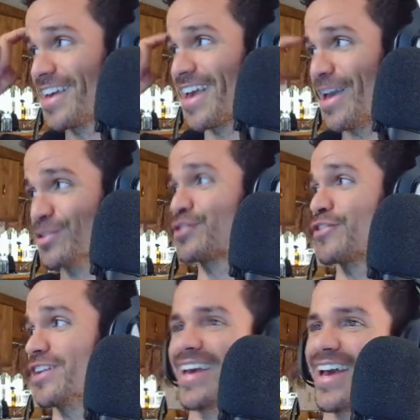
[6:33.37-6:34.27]
it was
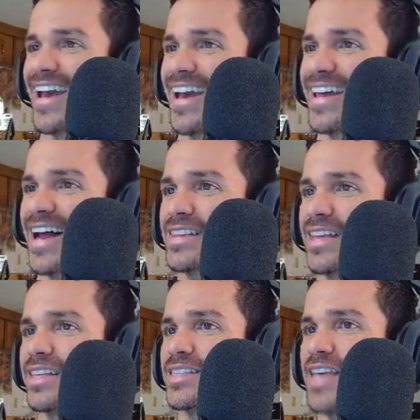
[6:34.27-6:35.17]
free. And I
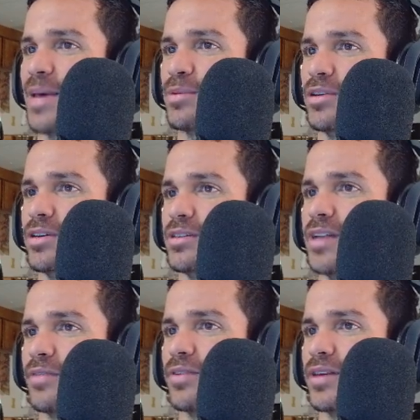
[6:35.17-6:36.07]
think this game could
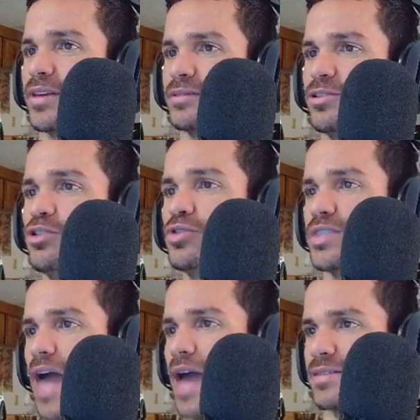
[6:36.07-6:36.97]
definitely use
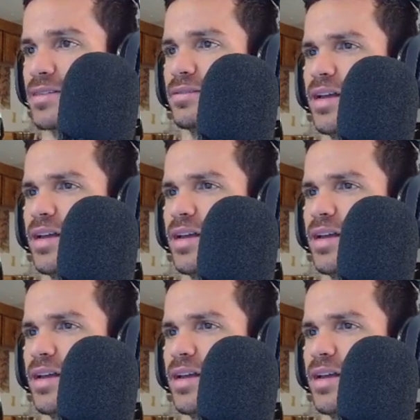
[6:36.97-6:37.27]
that.